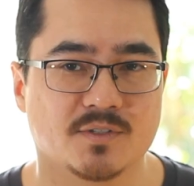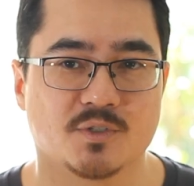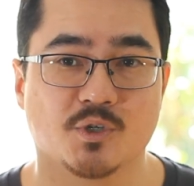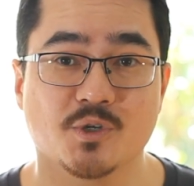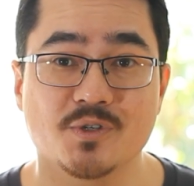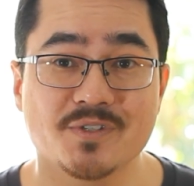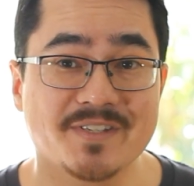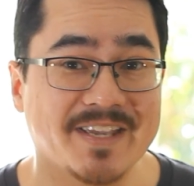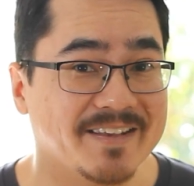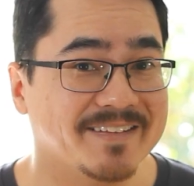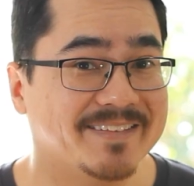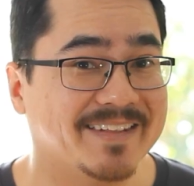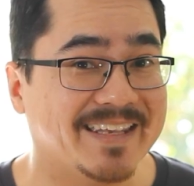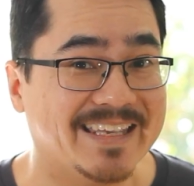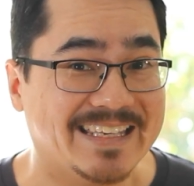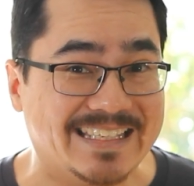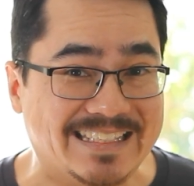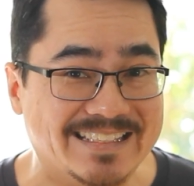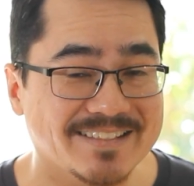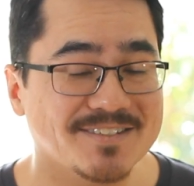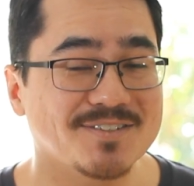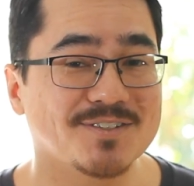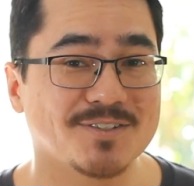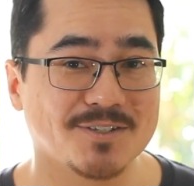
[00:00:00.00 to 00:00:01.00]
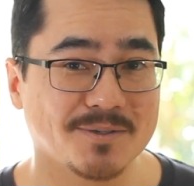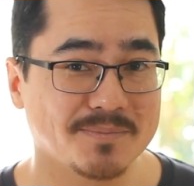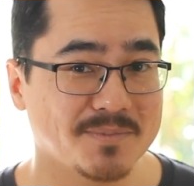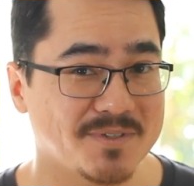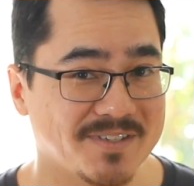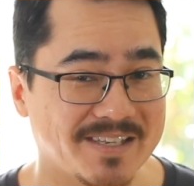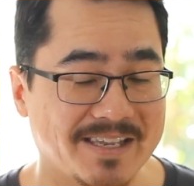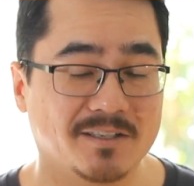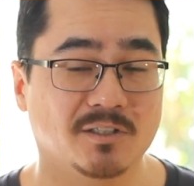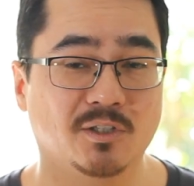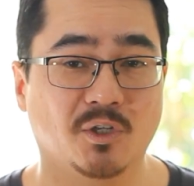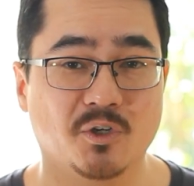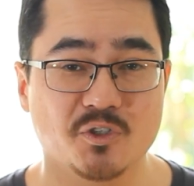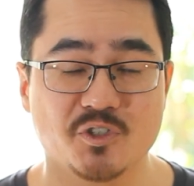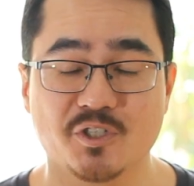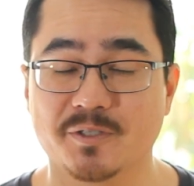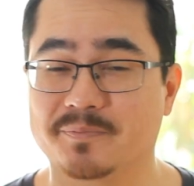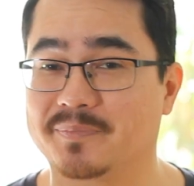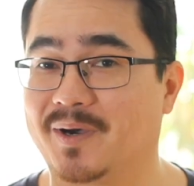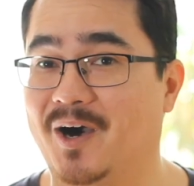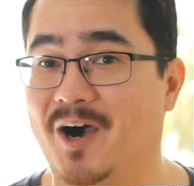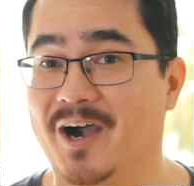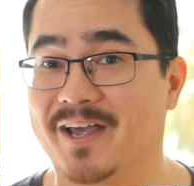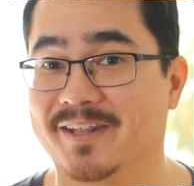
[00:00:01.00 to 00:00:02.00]
Turns out there is some sound logic
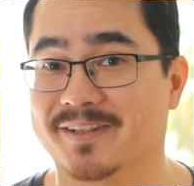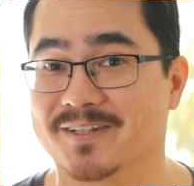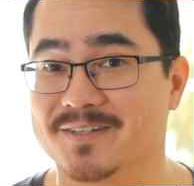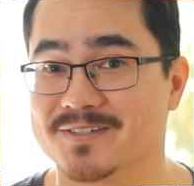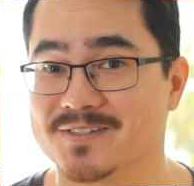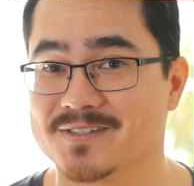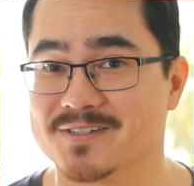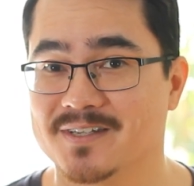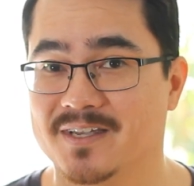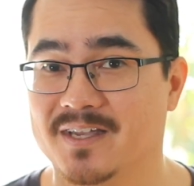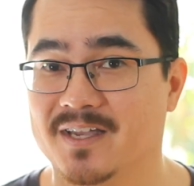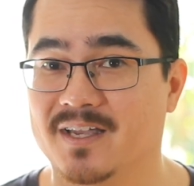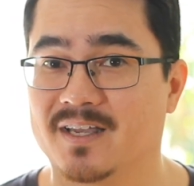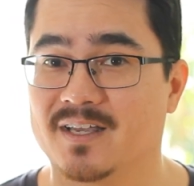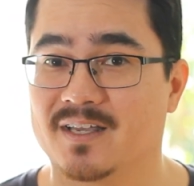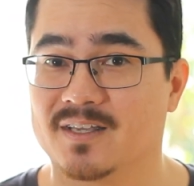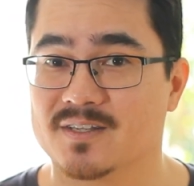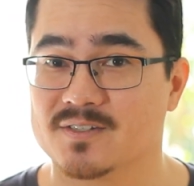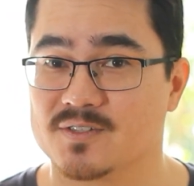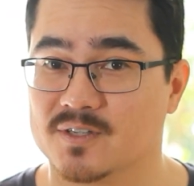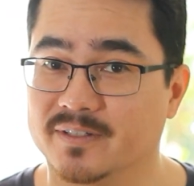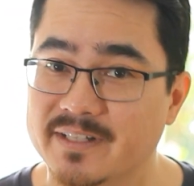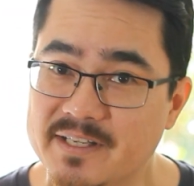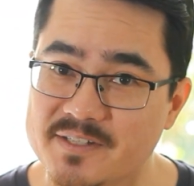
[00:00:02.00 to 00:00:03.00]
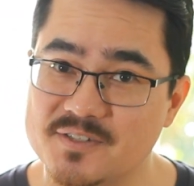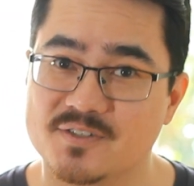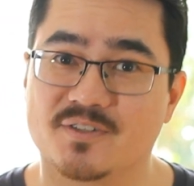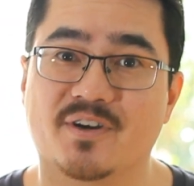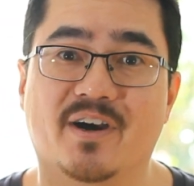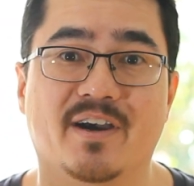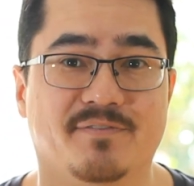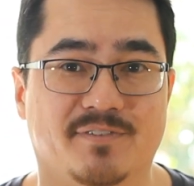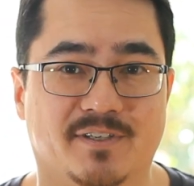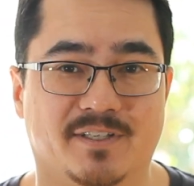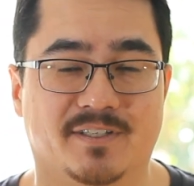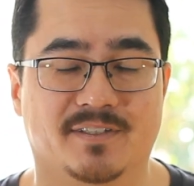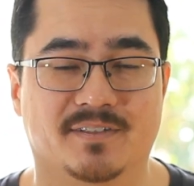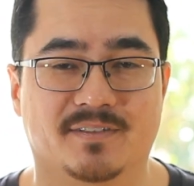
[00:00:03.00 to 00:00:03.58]
behind this. So let's dive in.